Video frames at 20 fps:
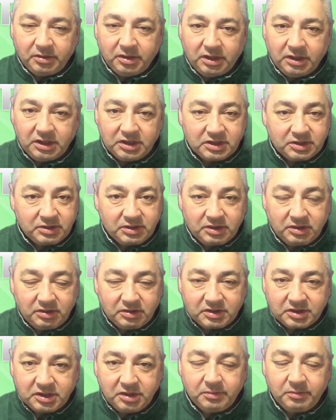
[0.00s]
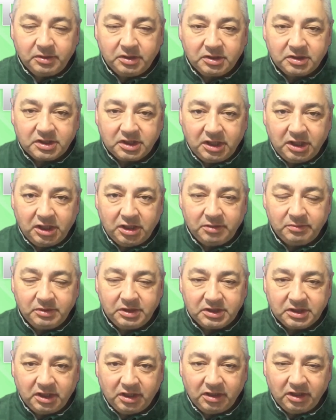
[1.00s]
And it's similar to
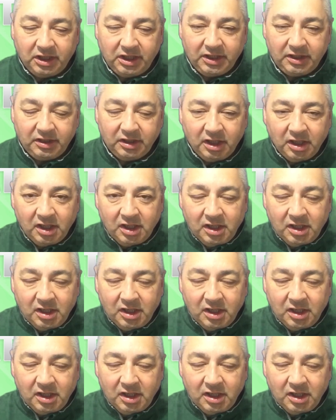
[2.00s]
Hermes Allen.